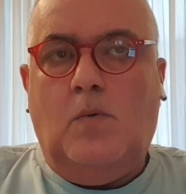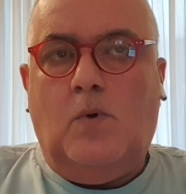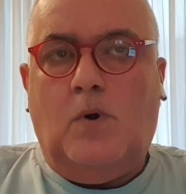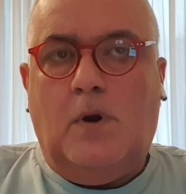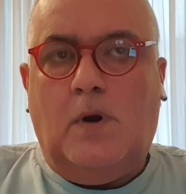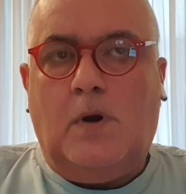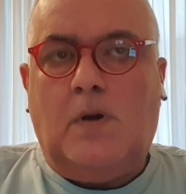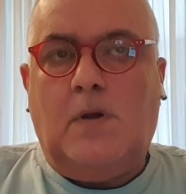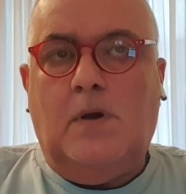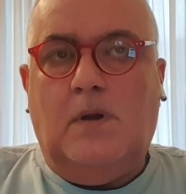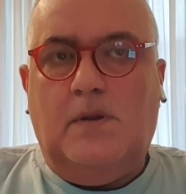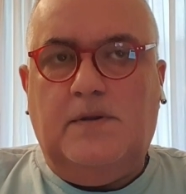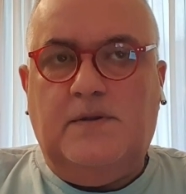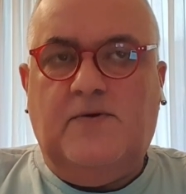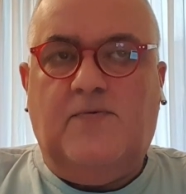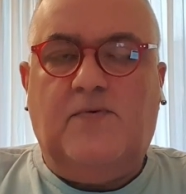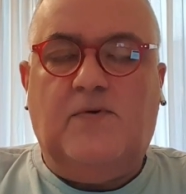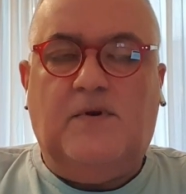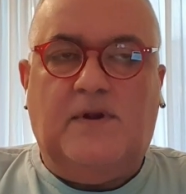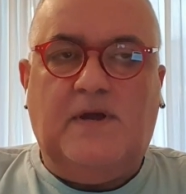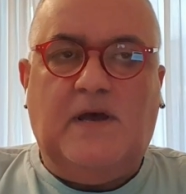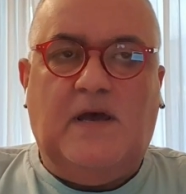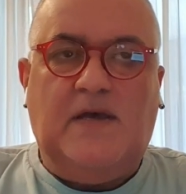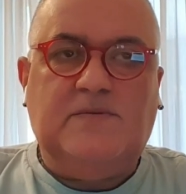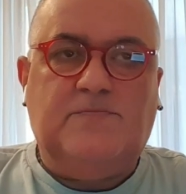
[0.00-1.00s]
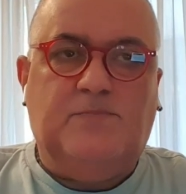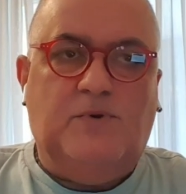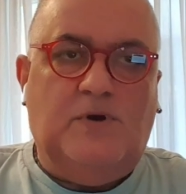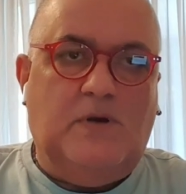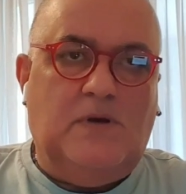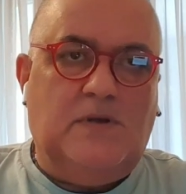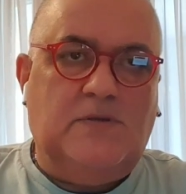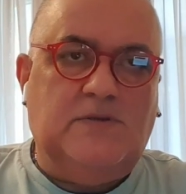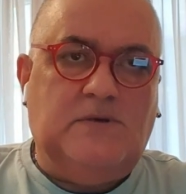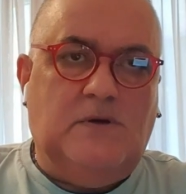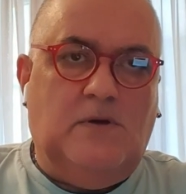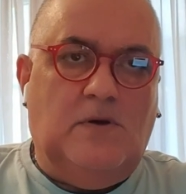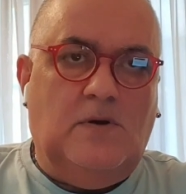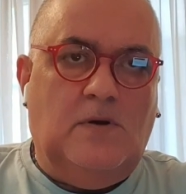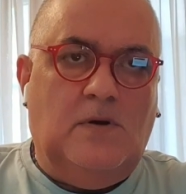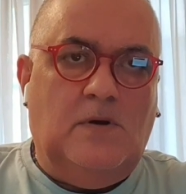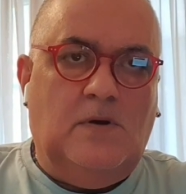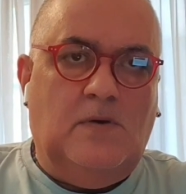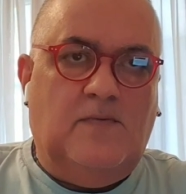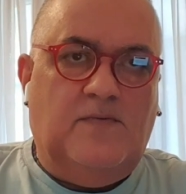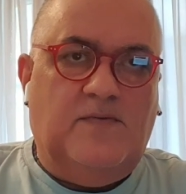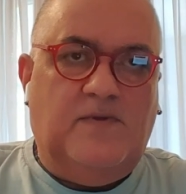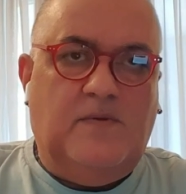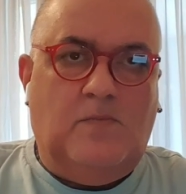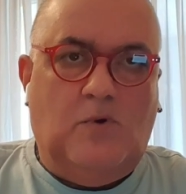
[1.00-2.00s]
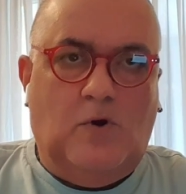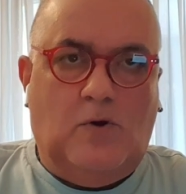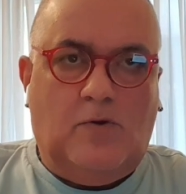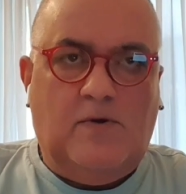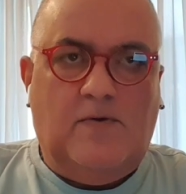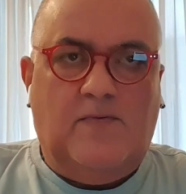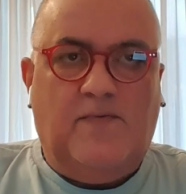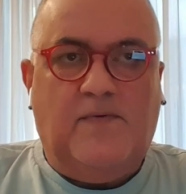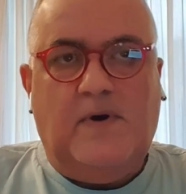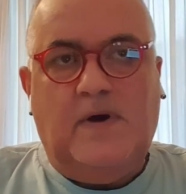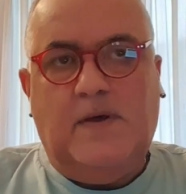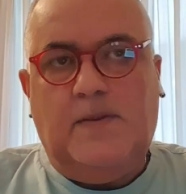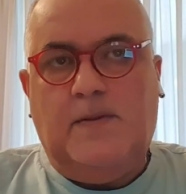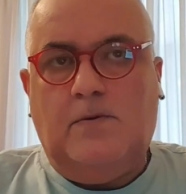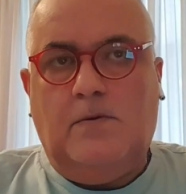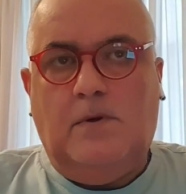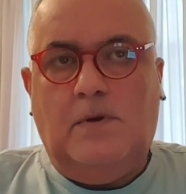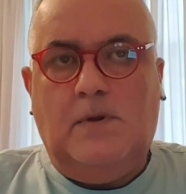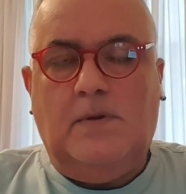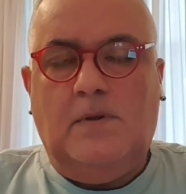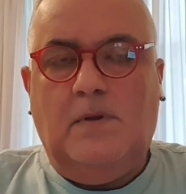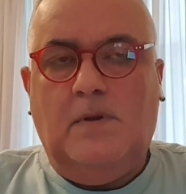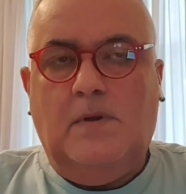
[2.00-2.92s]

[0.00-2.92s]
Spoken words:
work on different aspects of demography, either